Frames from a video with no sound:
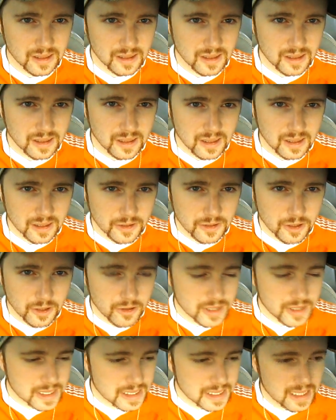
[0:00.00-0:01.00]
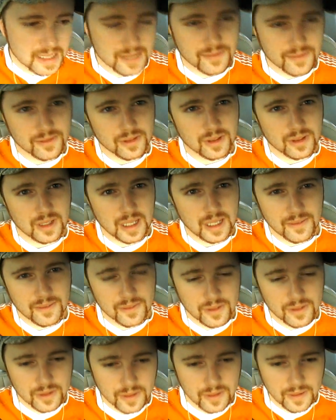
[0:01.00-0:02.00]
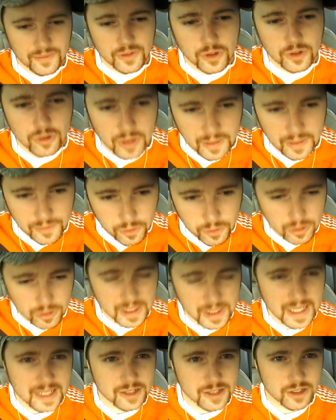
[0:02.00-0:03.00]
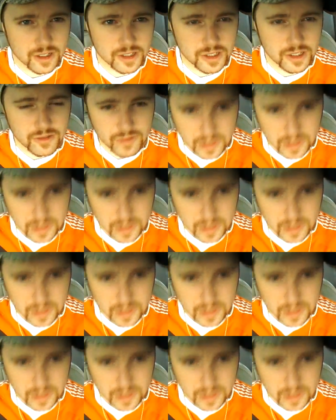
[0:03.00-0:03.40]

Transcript: and you know it says if if the,